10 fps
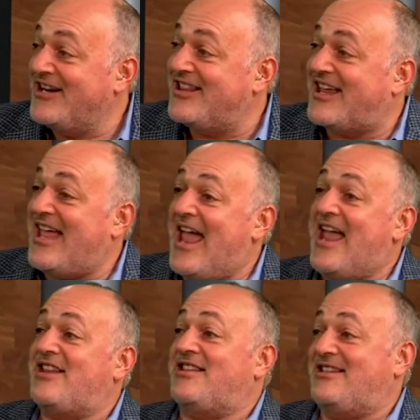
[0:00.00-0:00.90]
the
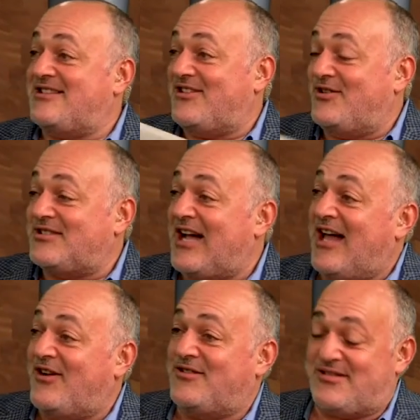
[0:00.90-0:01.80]
cave, these little
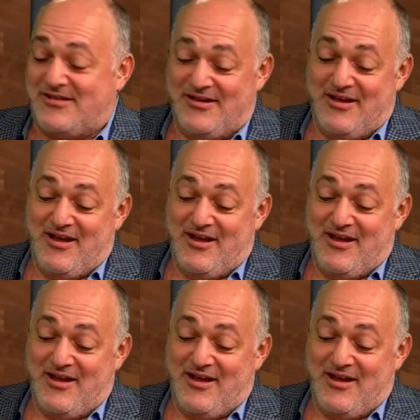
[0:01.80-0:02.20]
tunnels.